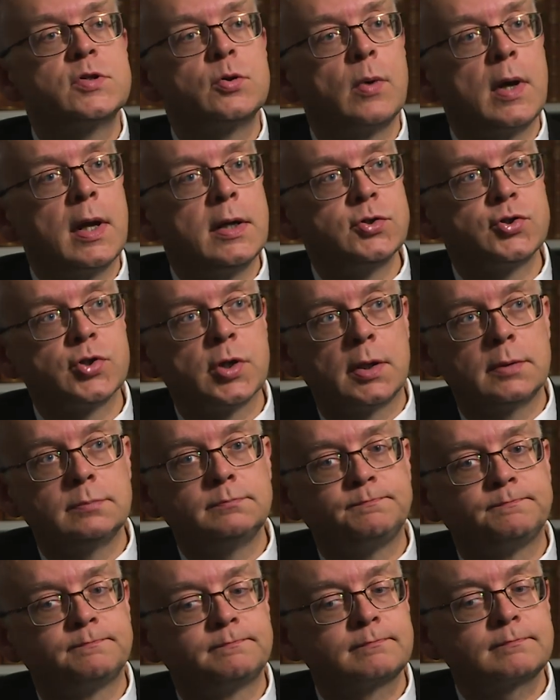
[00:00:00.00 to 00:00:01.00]
to
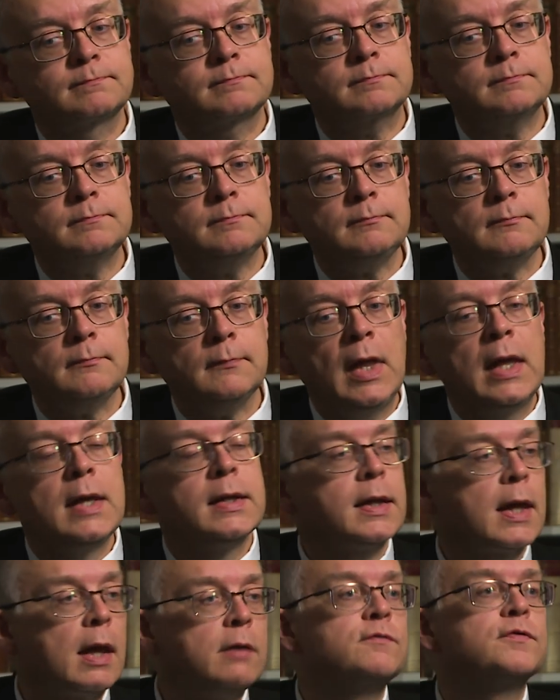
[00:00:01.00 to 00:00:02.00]
Asia
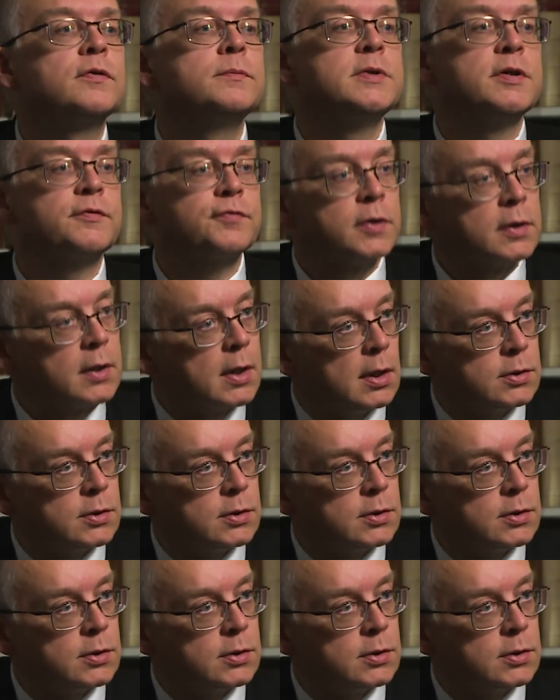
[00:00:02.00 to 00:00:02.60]
came from different